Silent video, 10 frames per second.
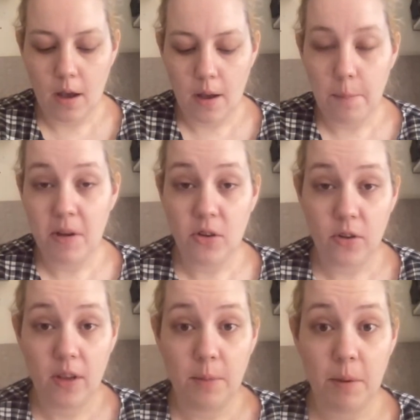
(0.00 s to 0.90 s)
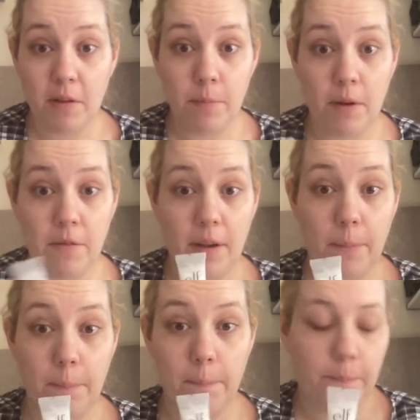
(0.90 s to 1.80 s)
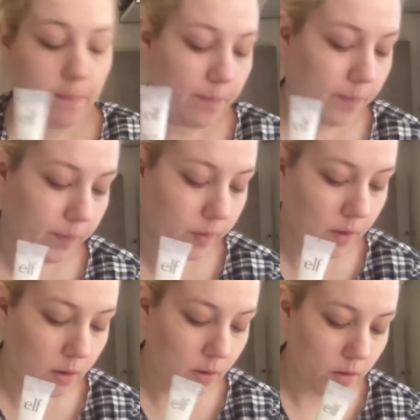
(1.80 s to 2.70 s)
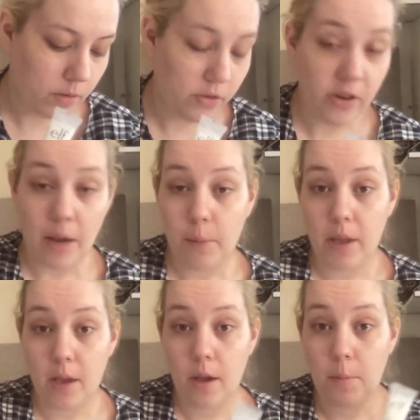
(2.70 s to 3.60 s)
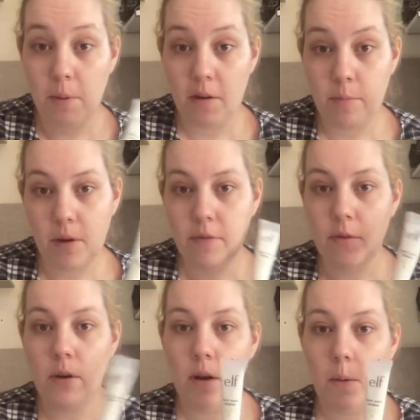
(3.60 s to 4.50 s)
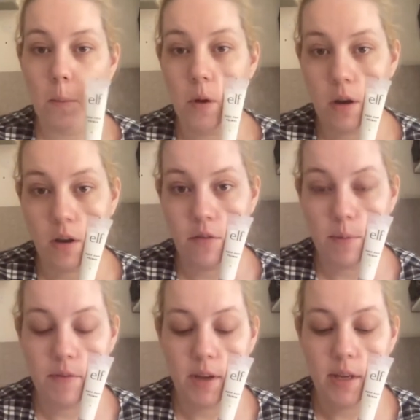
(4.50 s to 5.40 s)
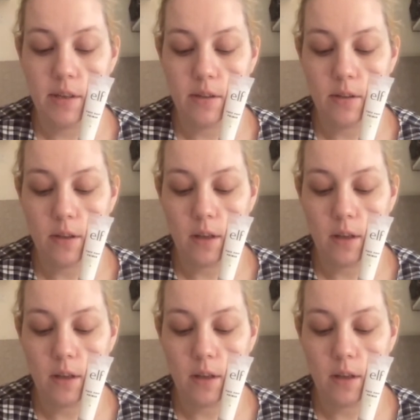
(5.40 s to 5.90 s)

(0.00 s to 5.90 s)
Might try the Puff Puff out. Shall we go Puff Puff on one half of my face